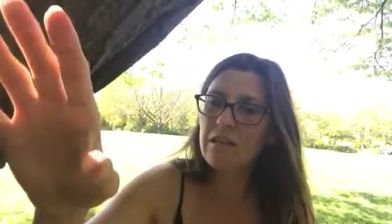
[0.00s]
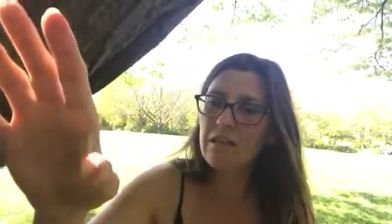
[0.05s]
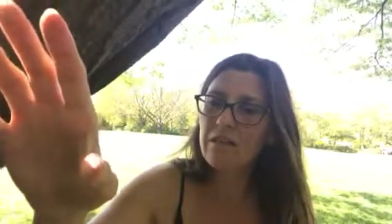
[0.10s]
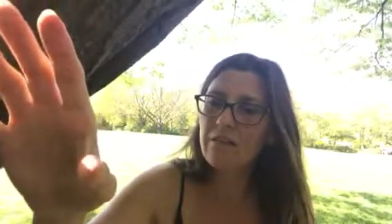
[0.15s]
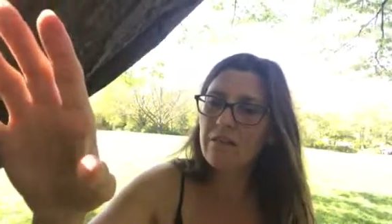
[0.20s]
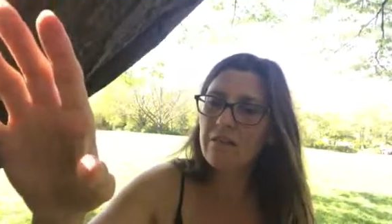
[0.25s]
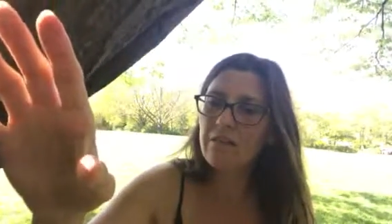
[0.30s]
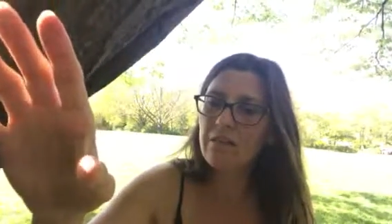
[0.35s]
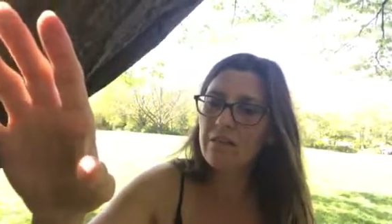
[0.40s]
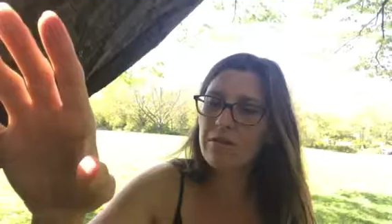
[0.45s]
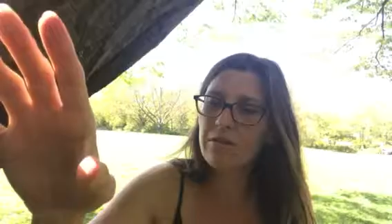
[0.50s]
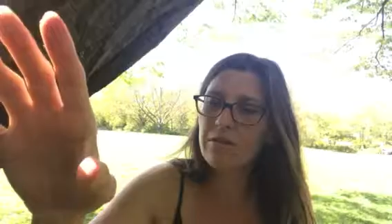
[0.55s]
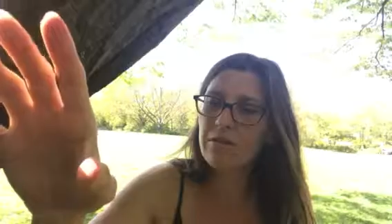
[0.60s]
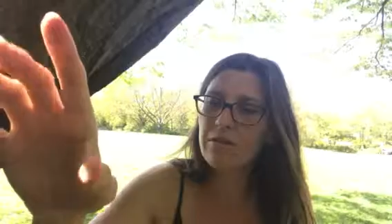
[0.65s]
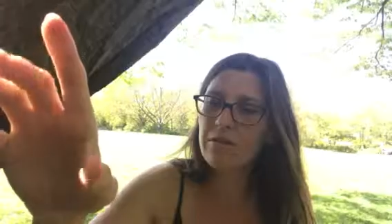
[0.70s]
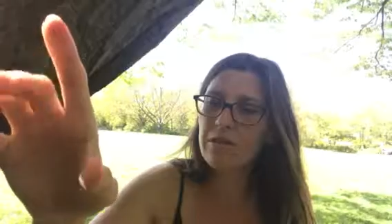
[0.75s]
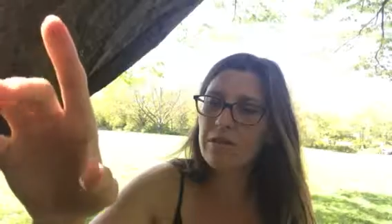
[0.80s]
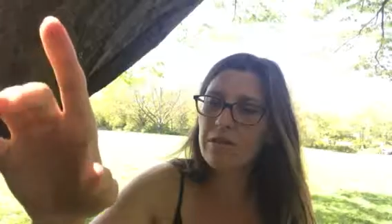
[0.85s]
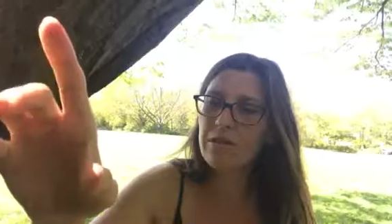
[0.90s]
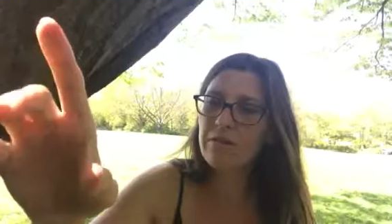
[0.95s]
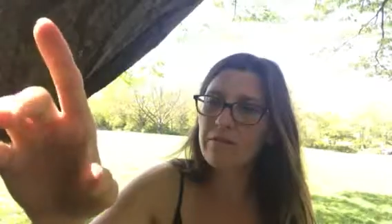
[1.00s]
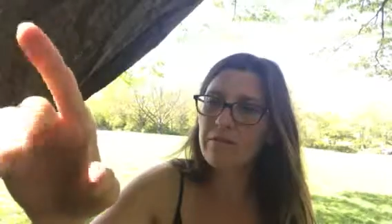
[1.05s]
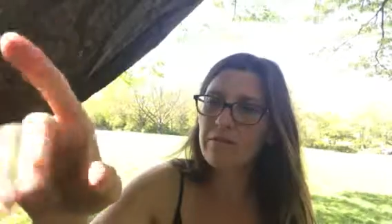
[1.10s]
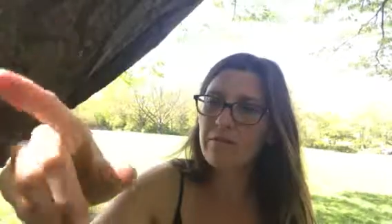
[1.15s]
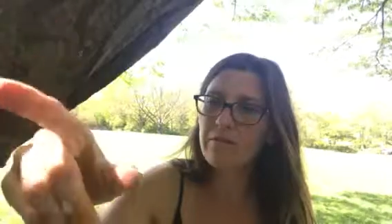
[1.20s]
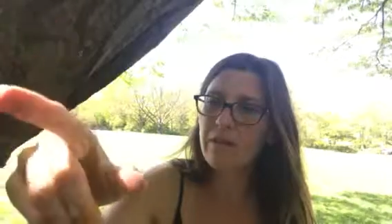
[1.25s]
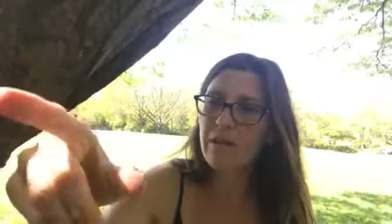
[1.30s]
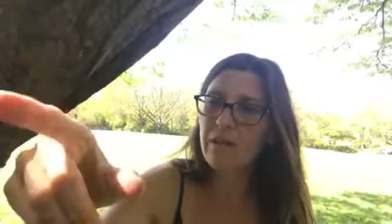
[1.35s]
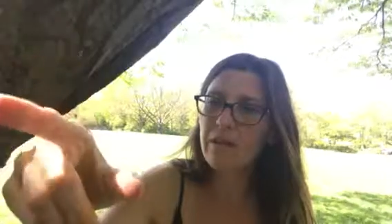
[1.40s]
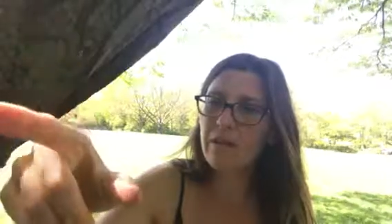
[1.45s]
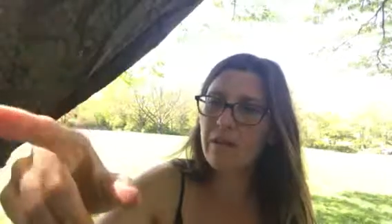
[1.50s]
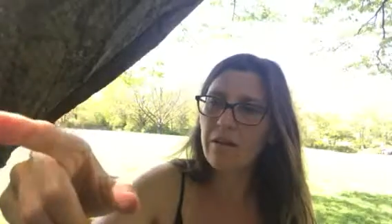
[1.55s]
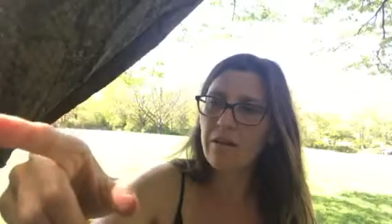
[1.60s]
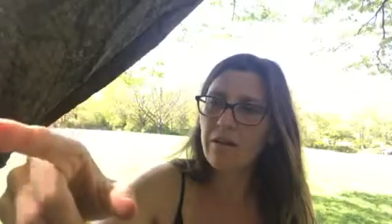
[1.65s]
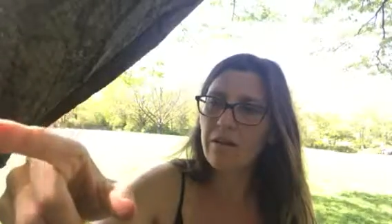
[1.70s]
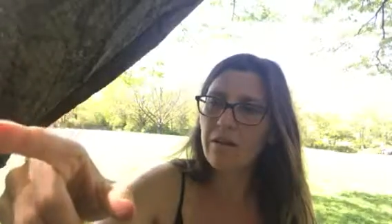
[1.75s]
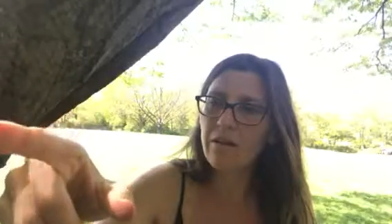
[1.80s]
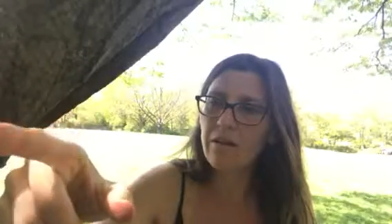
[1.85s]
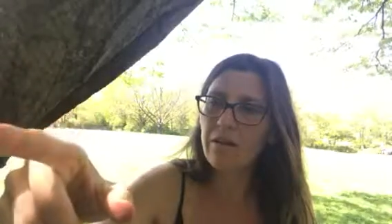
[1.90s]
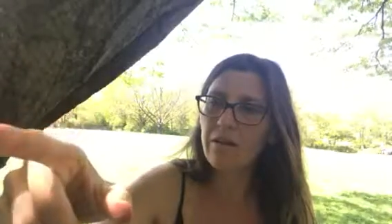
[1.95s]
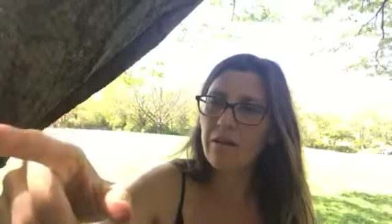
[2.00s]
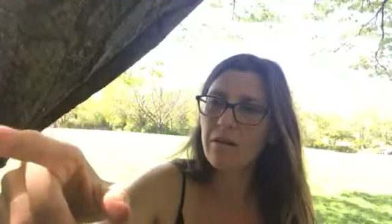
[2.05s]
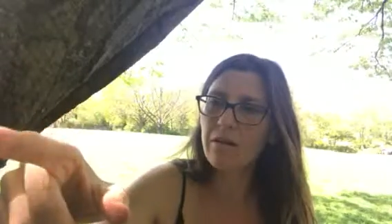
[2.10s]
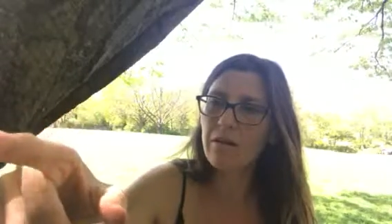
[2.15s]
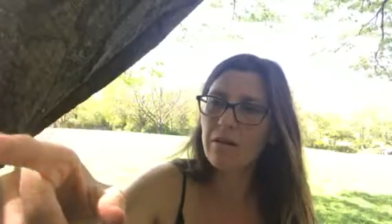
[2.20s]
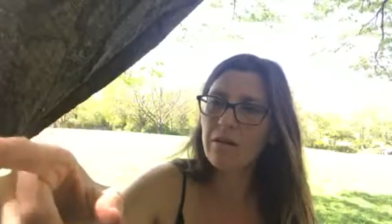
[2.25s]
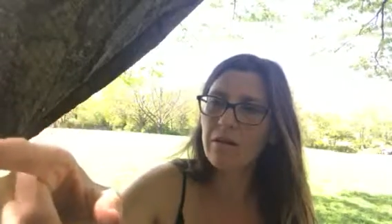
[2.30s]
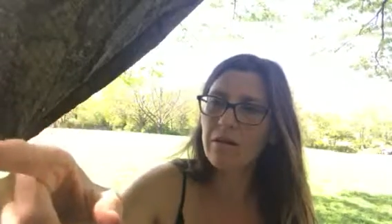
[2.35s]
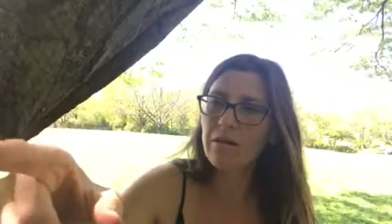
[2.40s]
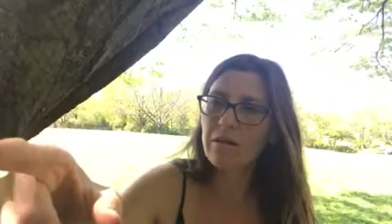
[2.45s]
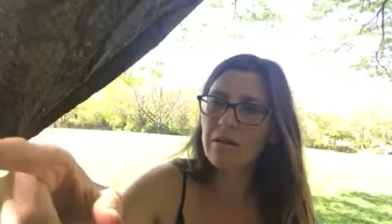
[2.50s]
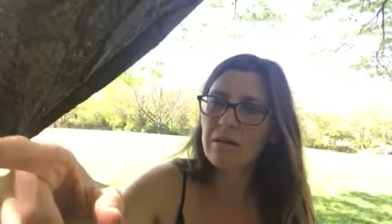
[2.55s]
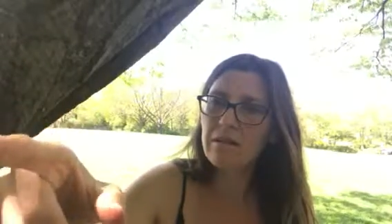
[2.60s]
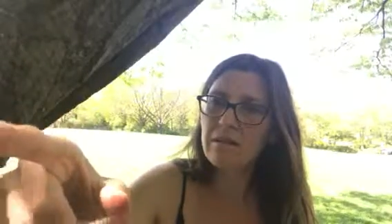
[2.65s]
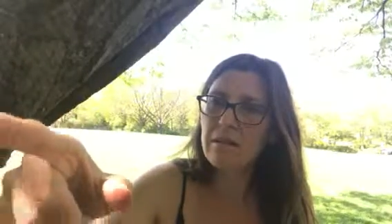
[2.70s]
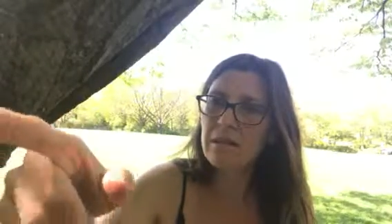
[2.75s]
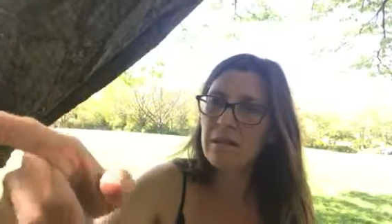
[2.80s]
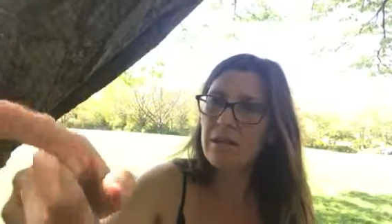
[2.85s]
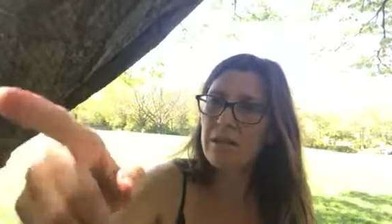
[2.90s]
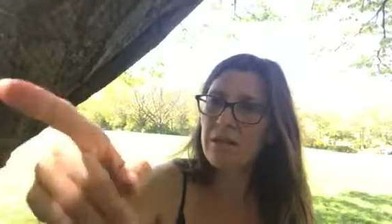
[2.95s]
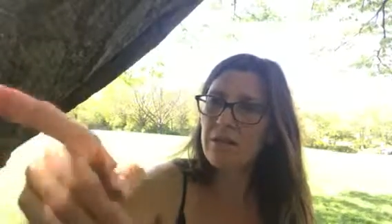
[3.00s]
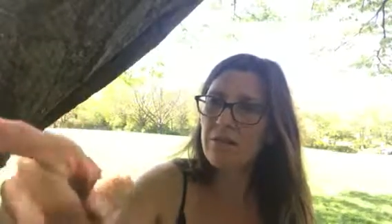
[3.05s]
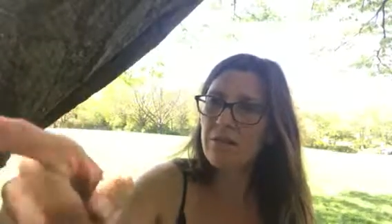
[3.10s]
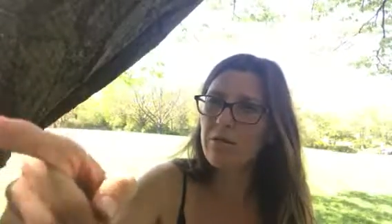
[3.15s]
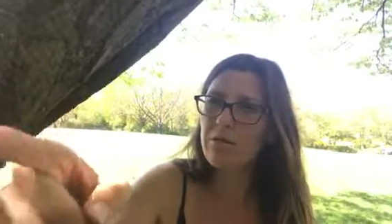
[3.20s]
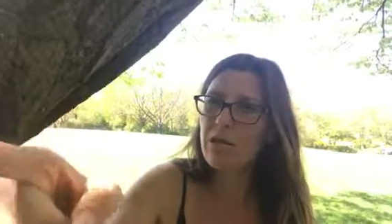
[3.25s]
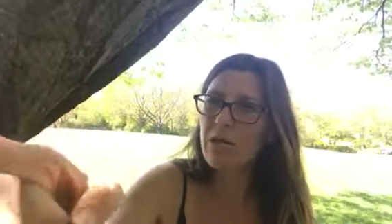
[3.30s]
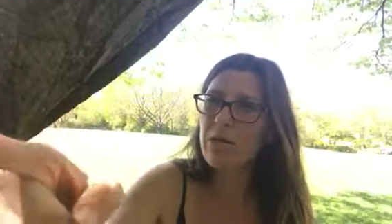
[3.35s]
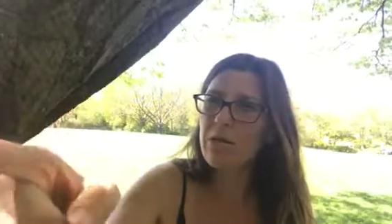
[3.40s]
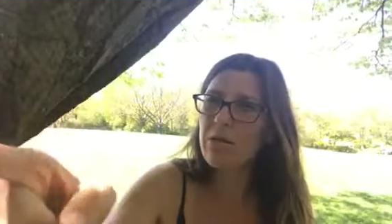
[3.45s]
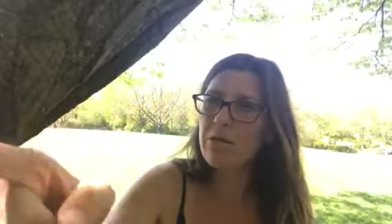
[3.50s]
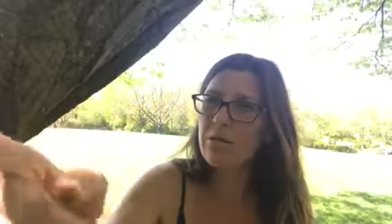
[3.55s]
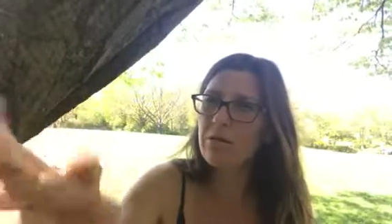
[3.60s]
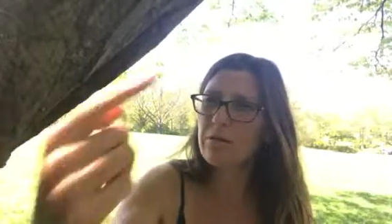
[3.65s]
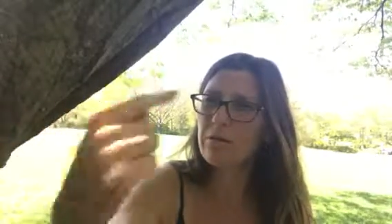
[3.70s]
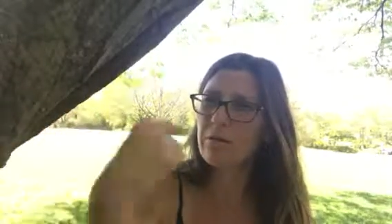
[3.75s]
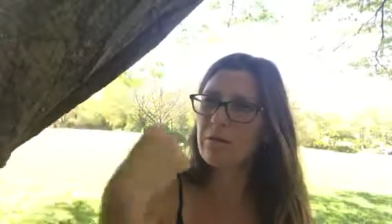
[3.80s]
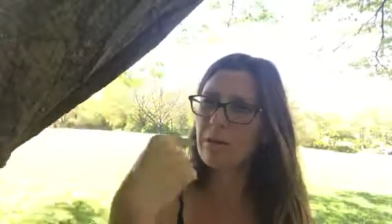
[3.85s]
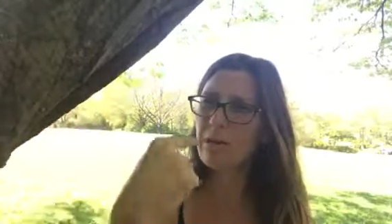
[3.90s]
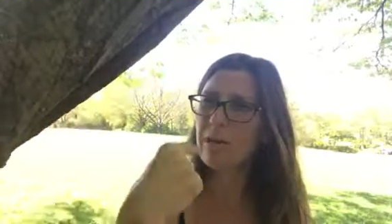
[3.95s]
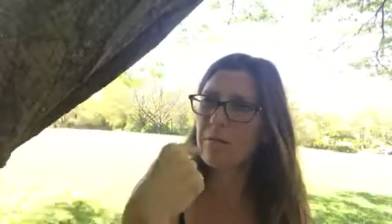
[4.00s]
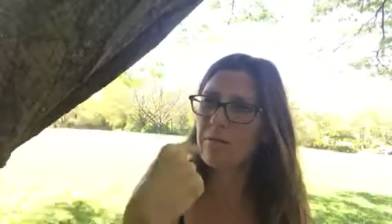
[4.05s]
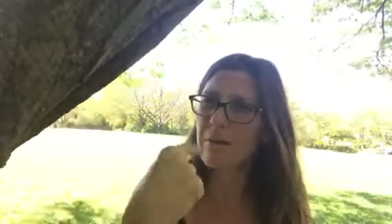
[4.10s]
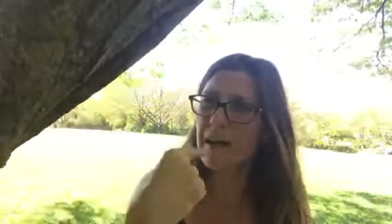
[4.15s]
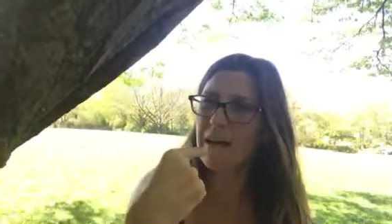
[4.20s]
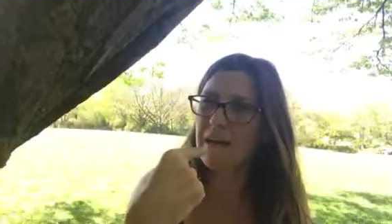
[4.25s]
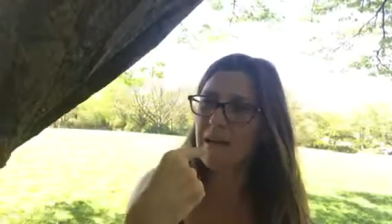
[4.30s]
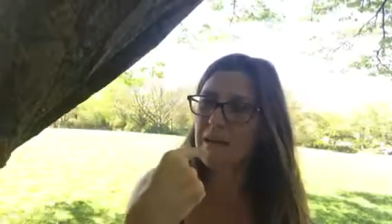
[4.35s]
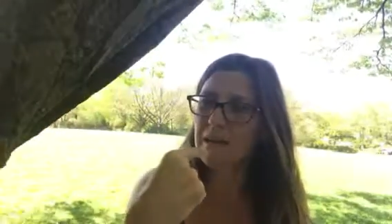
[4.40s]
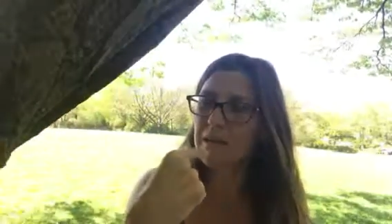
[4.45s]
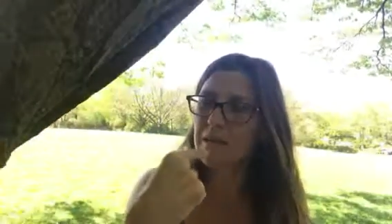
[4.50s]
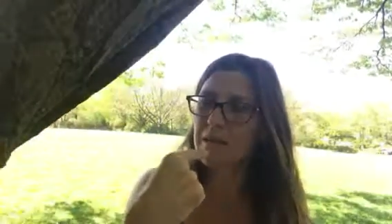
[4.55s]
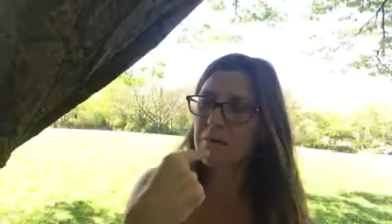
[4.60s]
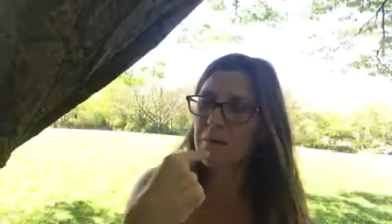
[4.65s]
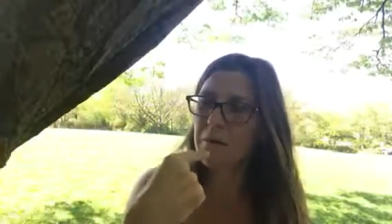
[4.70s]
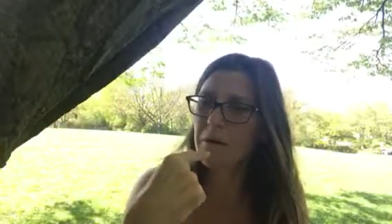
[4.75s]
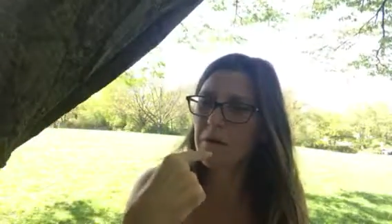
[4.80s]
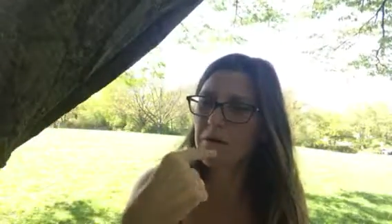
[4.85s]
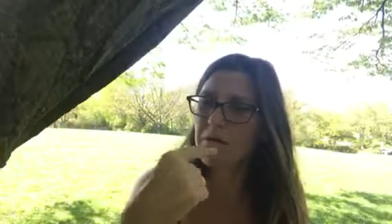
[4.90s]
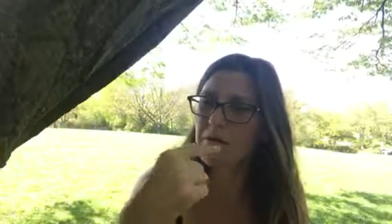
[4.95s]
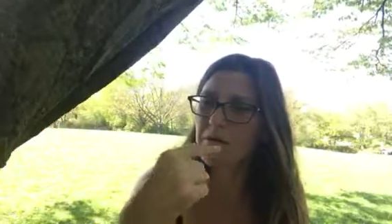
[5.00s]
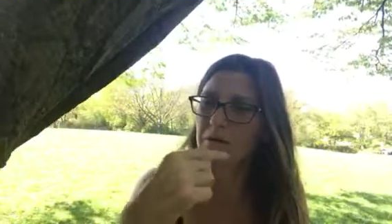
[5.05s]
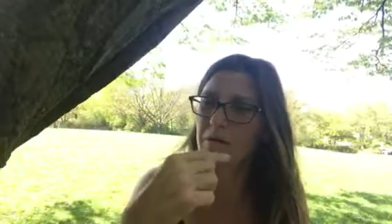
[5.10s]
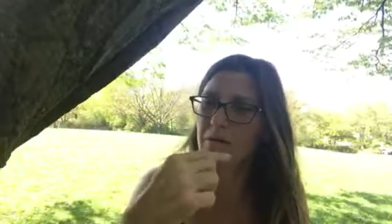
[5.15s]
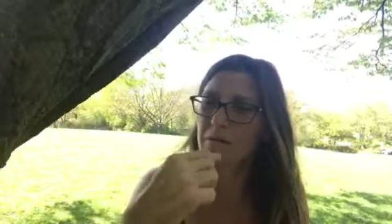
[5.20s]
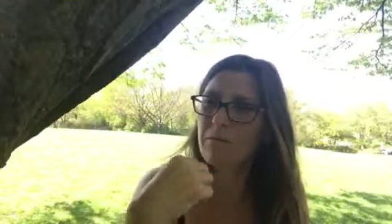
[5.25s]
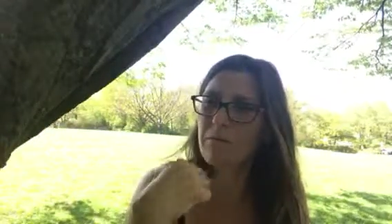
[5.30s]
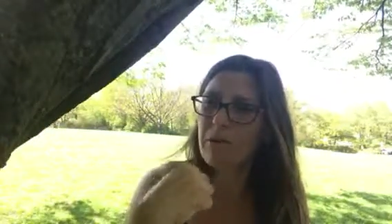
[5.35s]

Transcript: to feel yourself there. It's like you're there and you're looking back at this part of you